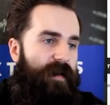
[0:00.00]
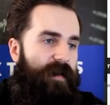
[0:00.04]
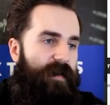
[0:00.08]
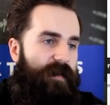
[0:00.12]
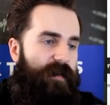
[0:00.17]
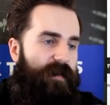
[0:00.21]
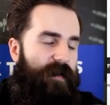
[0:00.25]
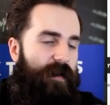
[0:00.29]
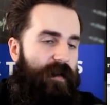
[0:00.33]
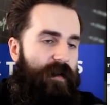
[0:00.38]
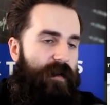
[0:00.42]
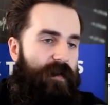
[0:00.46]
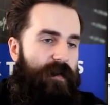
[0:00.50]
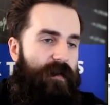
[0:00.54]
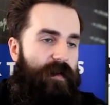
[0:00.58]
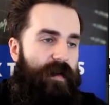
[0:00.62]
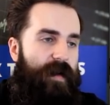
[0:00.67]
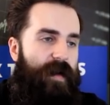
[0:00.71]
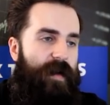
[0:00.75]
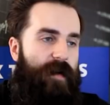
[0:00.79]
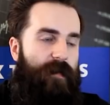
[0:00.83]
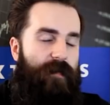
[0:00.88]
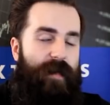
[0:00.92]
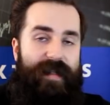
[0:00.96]

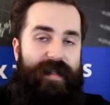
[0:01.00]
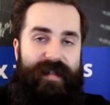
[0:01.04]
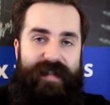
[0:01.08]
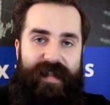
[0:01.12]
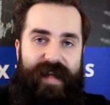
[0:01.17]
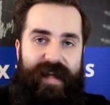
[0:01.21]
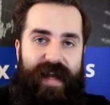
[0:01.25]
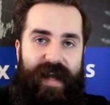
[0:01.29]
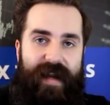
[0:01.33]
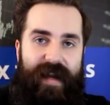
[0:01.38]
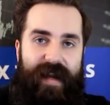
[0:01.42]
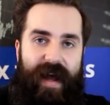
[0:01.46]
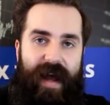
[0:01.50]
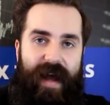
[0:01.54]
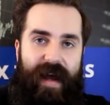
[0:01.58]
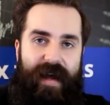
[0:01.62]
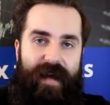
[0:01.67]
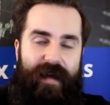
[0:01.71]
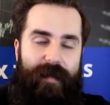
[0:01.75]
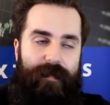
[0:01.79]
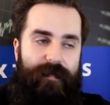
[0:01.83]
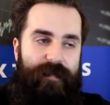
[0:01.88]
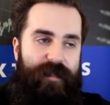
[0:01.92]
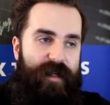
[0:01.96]
So once again,
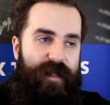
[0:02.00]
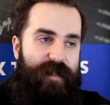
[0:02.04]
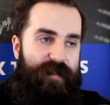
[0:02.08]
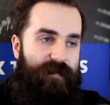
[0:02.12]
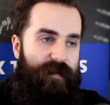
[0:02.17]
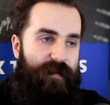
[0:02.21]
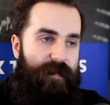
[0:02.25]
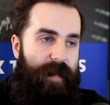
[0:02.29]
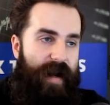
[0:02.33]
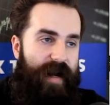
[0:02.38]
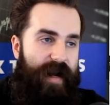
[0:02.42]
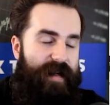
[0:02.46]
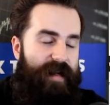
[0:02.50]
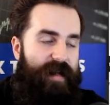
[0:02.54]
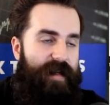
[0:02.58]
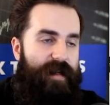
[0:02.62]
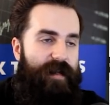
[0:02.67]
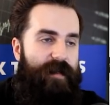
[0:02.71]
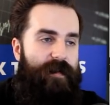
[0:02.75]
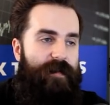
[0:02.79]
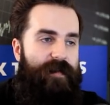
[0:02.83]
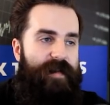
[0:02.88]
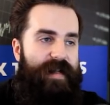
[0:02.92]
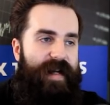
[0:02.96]
I am just reminding
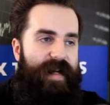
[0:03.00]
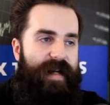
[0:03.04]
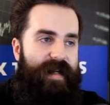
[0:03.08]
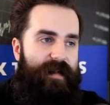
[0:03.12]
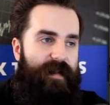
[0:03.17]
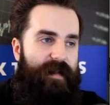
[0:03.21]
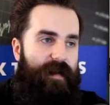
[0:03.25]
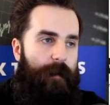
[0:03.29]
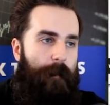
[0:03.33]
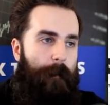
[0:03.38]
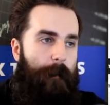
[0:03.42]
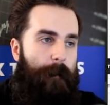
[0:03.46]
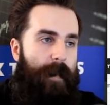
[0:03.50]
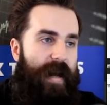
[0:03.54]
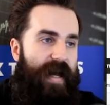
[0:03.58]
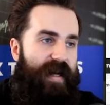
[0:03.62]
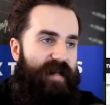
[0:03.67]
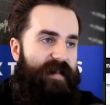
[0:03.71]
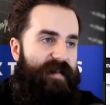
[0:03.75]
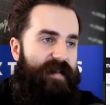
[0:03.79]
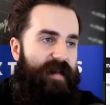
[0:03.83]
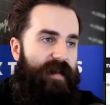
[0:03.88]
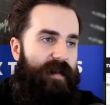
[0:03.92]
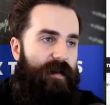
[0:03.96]
you that
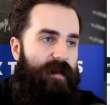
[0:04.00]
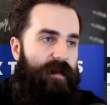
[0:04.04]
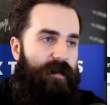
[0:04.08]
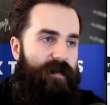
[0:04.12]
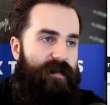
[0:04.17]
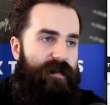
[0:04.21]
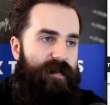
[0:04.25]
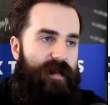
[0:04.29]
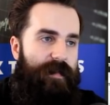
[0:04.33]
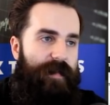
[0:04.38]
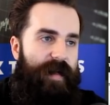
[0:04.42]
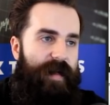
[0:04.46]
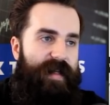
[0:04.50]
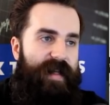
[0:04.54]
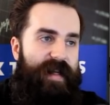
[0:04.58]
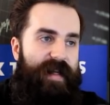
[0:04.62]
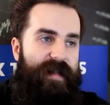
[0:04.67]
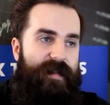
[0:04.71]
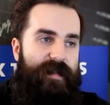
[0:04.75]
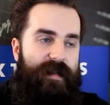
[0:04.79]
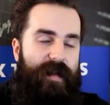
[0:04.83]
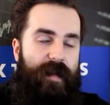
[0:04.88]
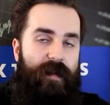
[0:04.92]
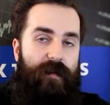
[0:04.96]
max daily loss limit
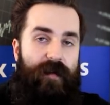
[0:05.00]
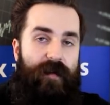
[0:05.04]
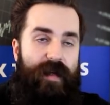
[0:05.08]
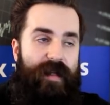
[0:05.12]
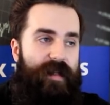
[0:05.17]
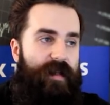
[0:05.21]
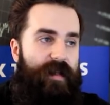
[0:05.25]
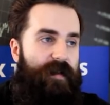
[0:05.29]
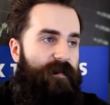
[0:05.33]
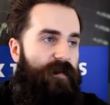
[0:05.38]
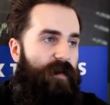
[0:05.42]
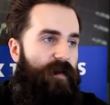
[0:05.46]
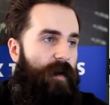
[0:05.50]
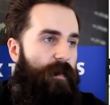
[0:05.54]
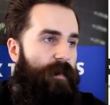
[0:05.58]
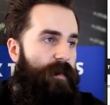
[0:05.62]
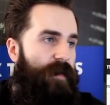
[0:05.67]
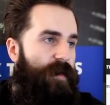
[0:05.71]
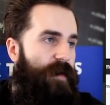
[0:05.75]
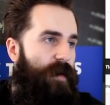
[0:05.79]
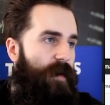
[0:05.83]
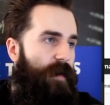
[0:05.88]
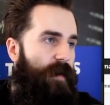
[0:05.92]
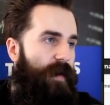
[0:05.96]
is calculated
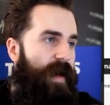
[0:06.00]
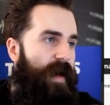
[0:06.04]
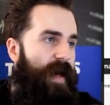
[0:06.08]
from your